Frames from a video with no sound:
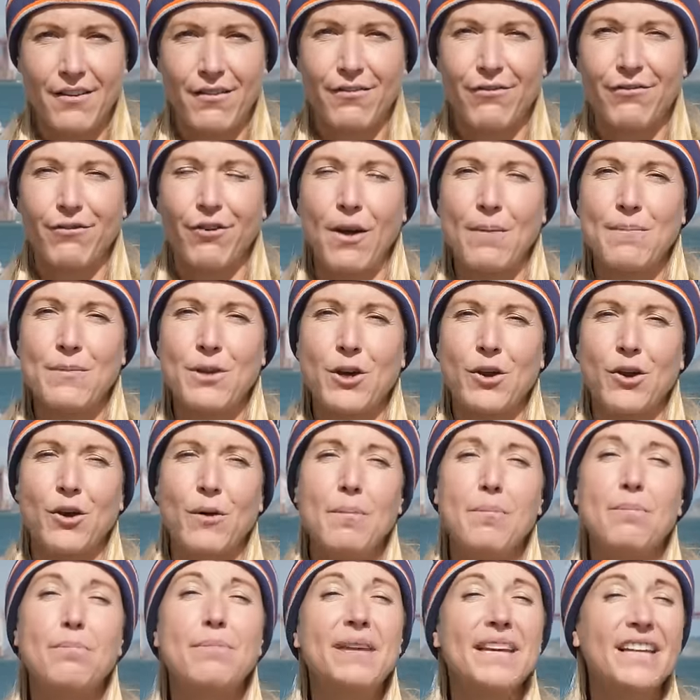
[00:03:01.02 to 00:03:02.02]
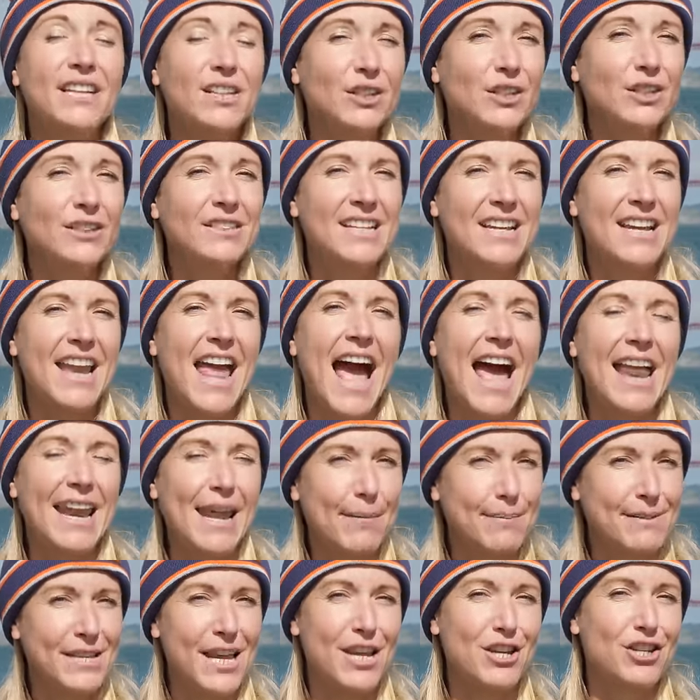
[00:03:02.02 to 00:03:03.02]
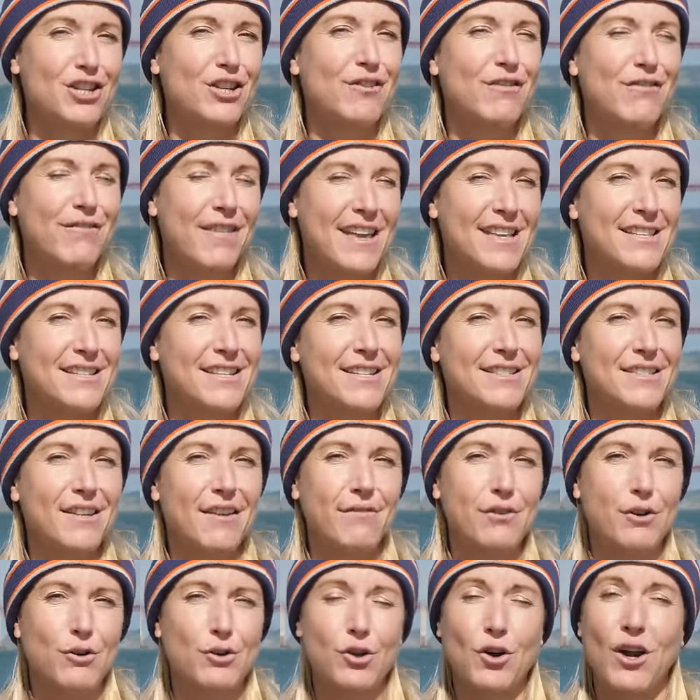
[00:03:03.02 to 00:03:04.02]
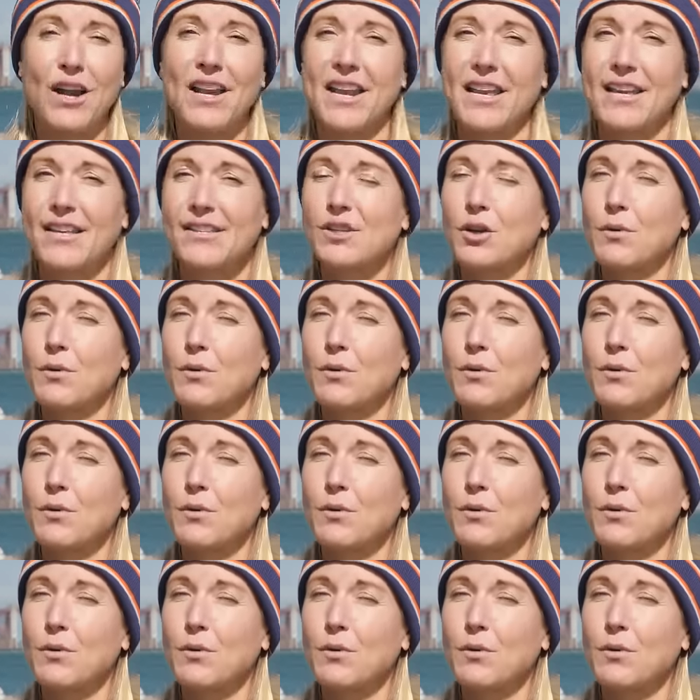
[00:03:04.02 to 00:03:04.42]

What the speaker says: from your build and adaptation phases of your training.